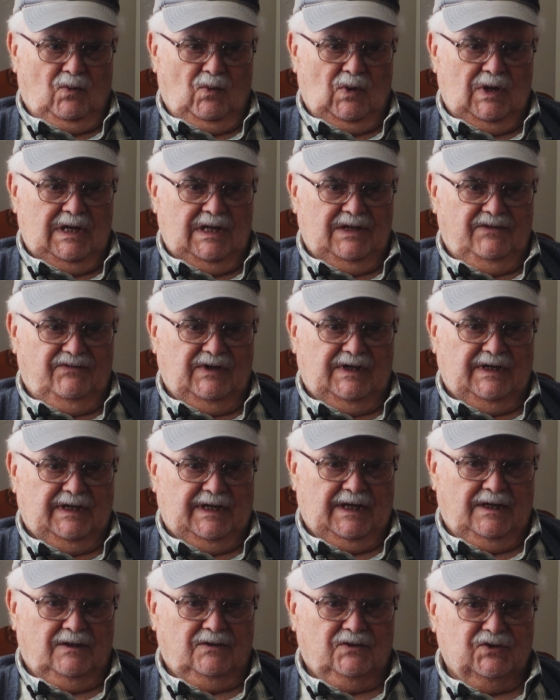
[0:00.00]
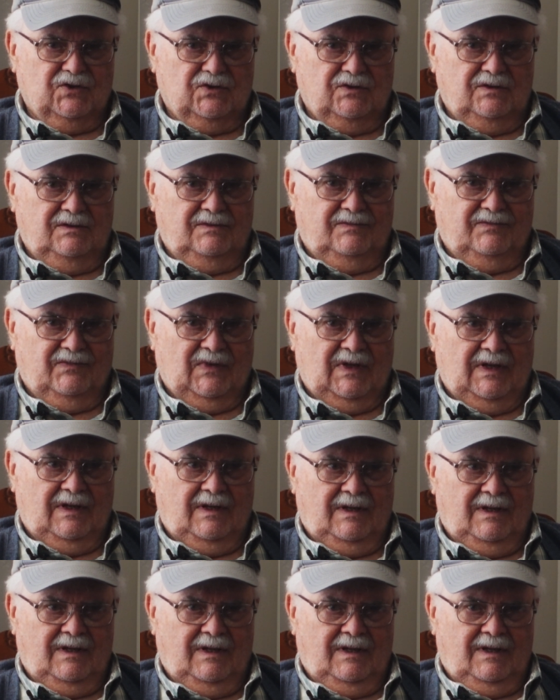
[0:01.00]
we lived in Council
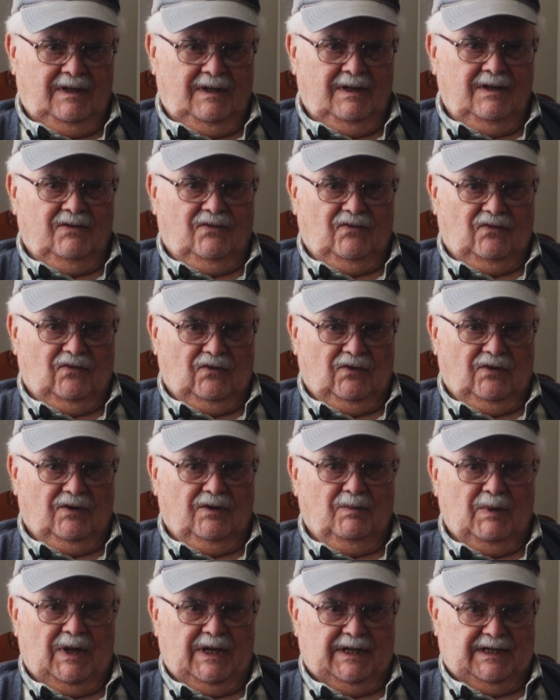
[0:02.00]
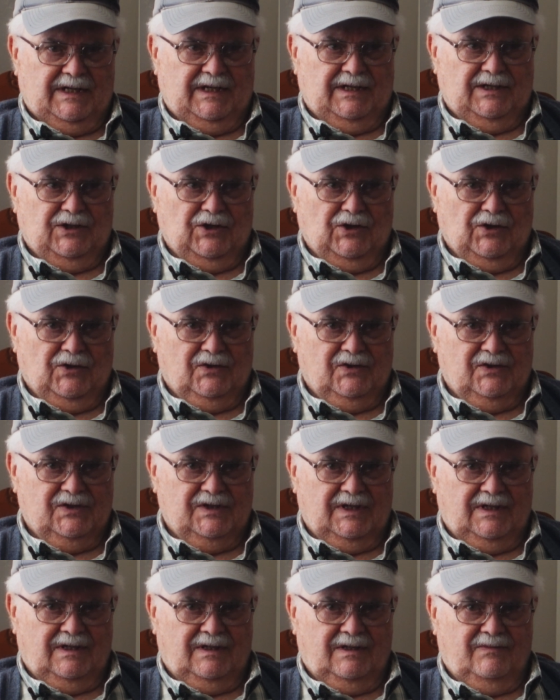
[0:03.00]
for about 10
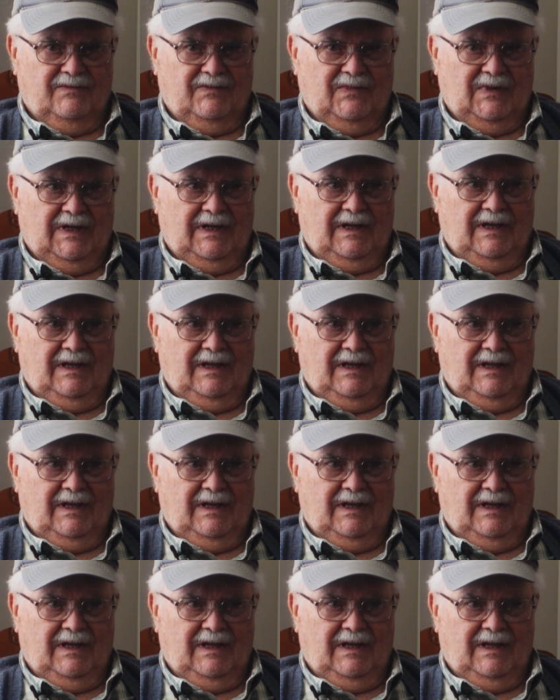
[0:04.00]
years. And